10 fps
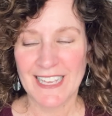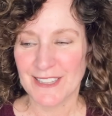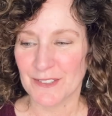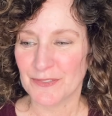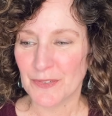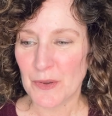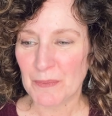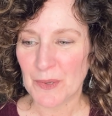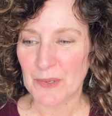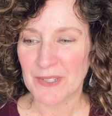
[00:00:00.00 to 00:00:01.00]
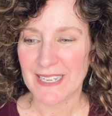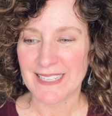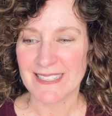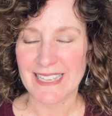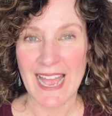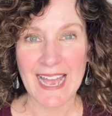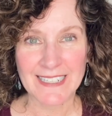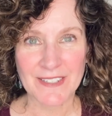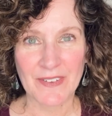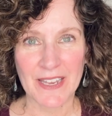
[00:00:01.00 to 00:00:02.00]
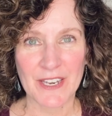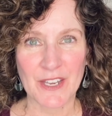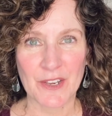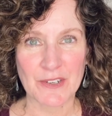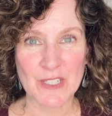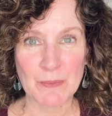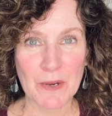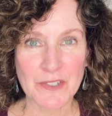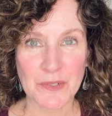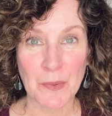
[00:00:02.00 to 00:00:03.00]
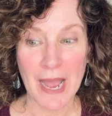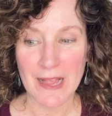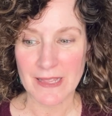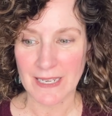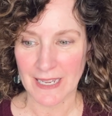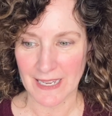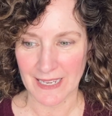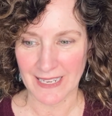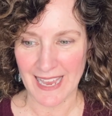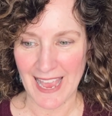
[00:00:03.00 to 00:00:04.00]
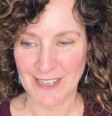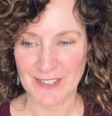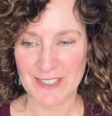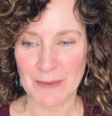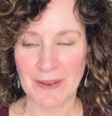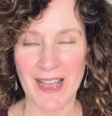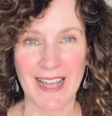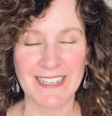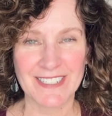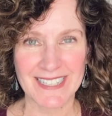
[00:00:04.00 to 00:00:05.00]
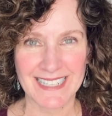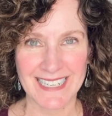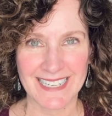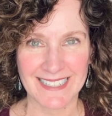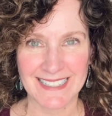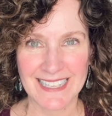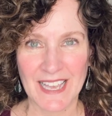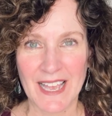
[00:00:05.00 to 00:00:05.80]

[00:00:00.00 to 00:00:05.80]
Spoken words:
the full moon is activating your spirituality and your subconsciousness.